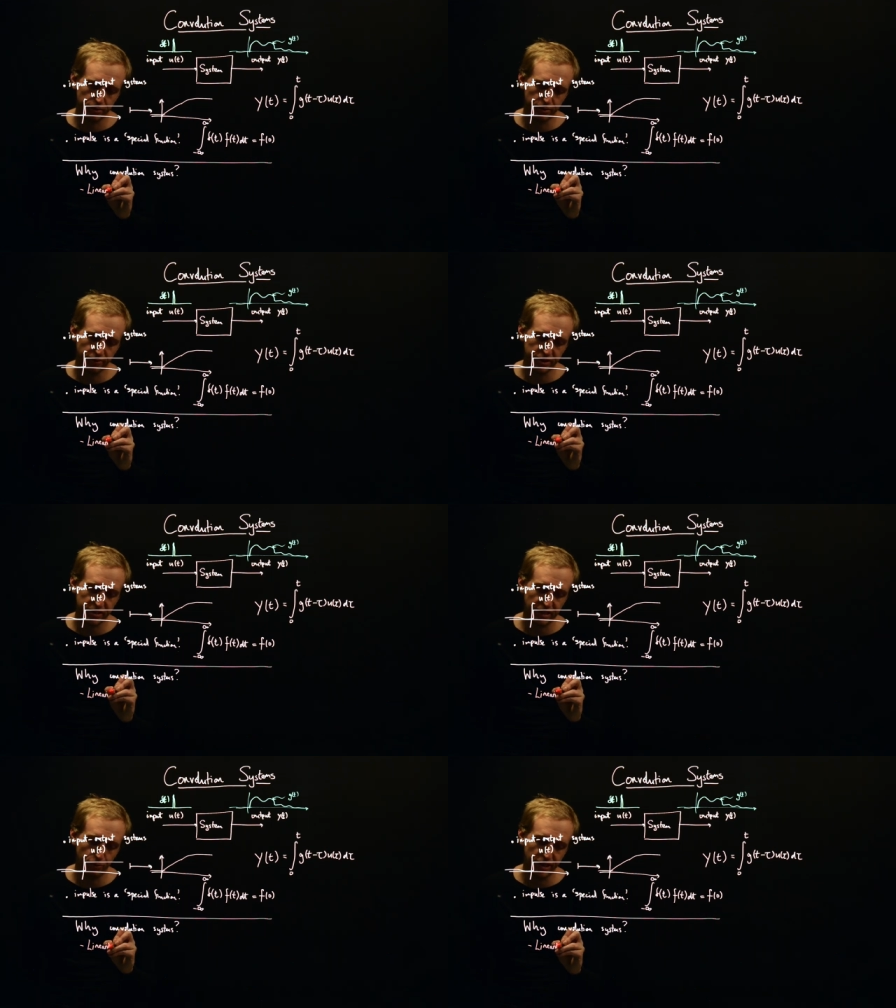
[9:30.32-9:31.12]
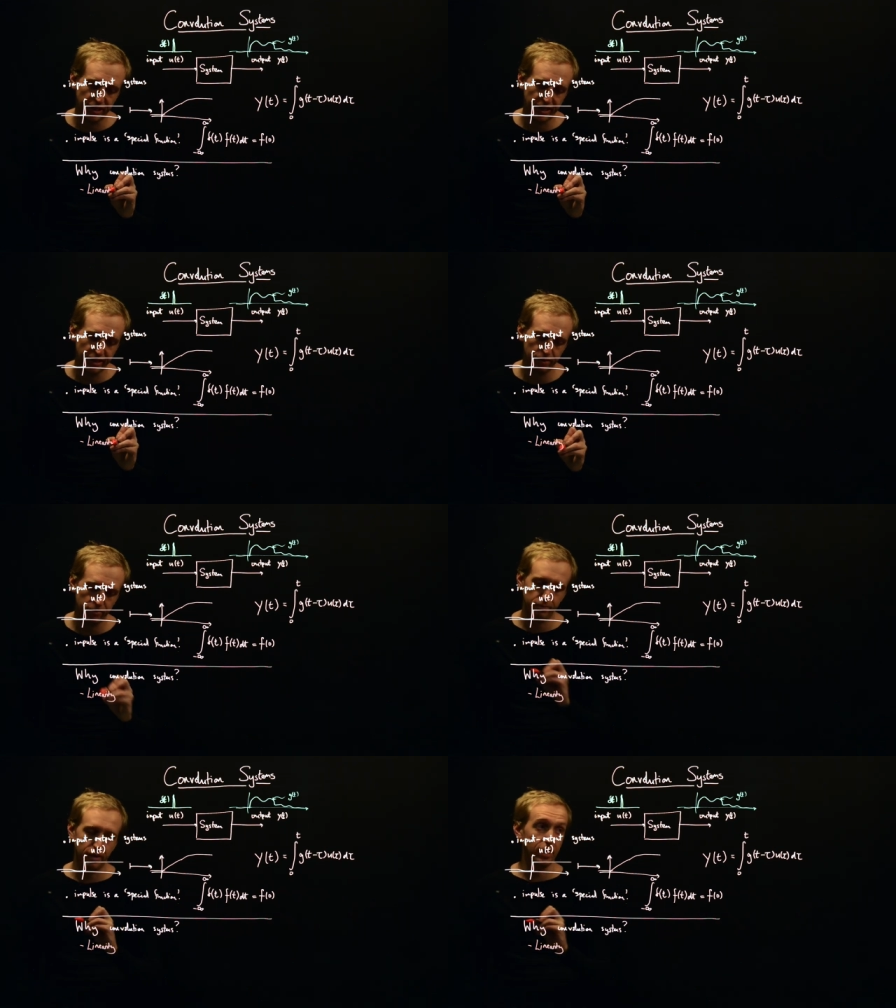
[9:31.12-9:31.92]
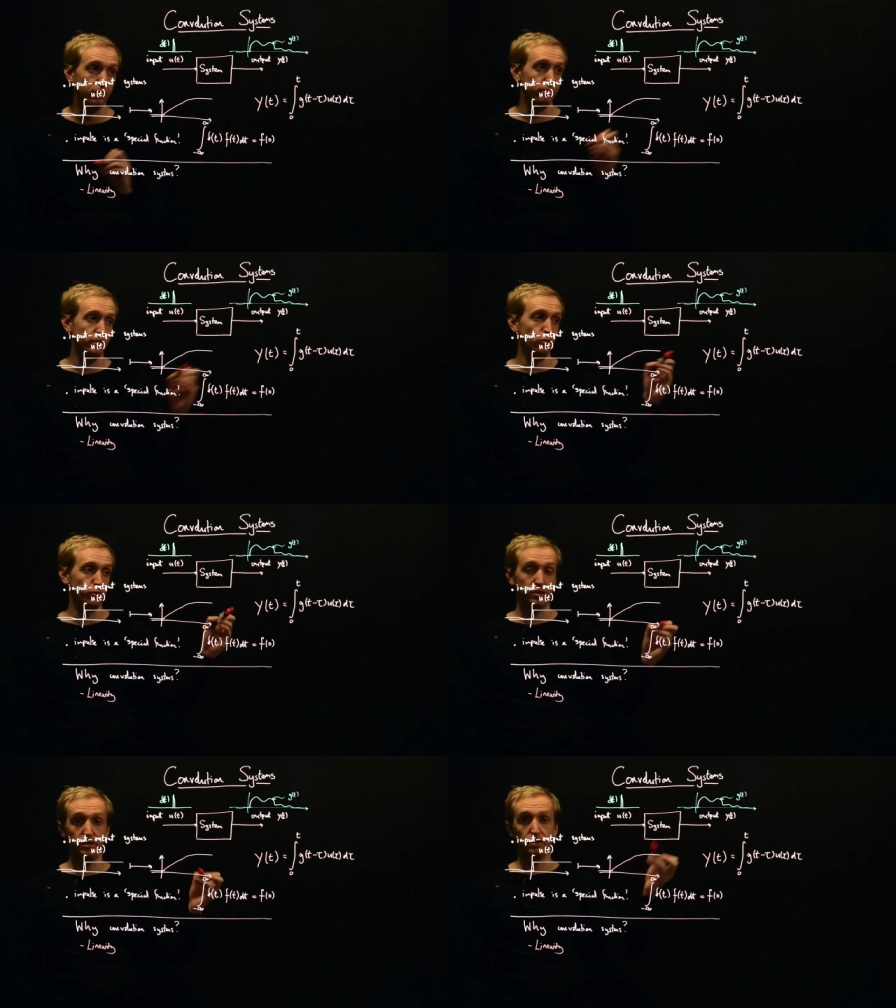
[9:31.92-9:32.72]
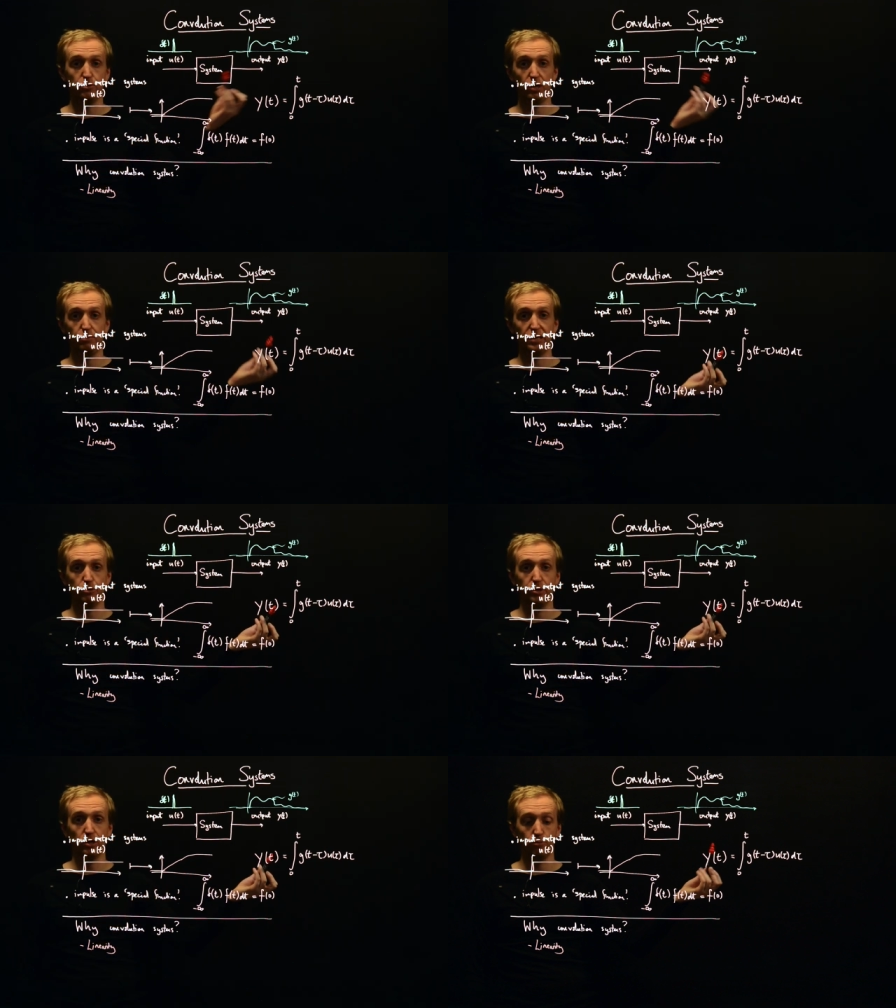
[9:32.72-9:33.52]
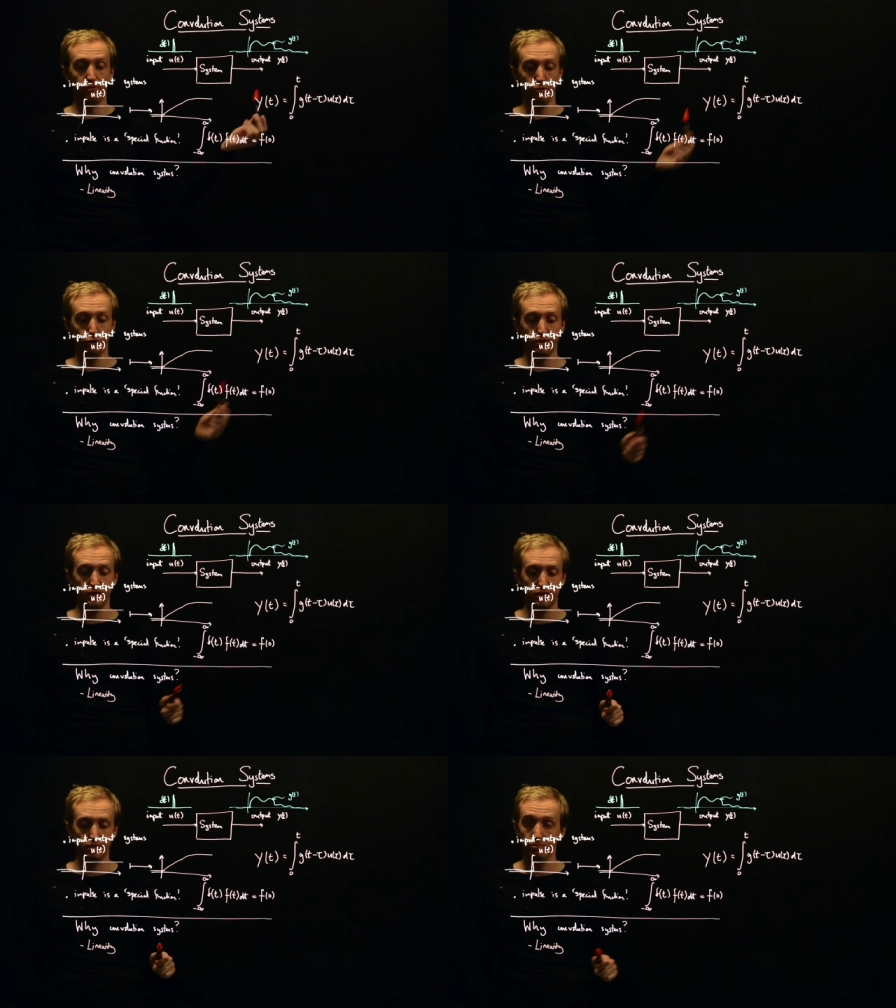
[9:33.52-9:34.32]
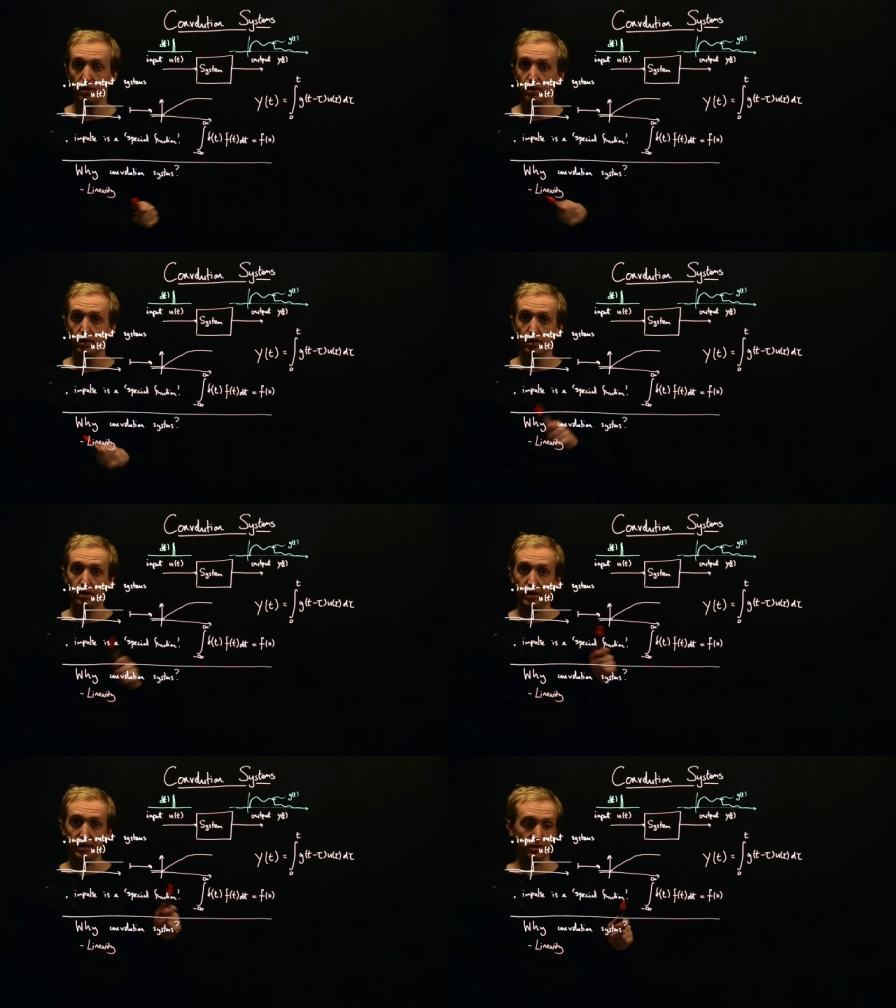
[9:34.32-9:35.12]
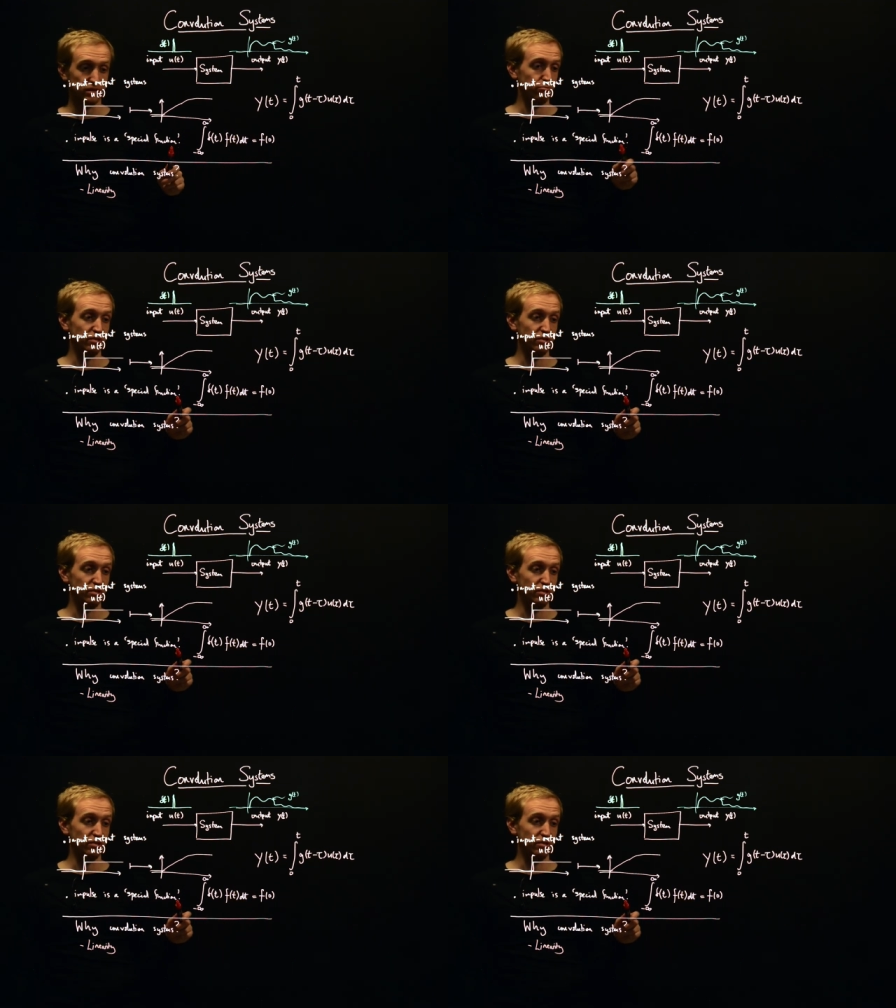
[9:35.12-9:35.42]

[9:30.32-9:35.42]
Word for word: the first thing we need um, in order to describe things with a convolution system is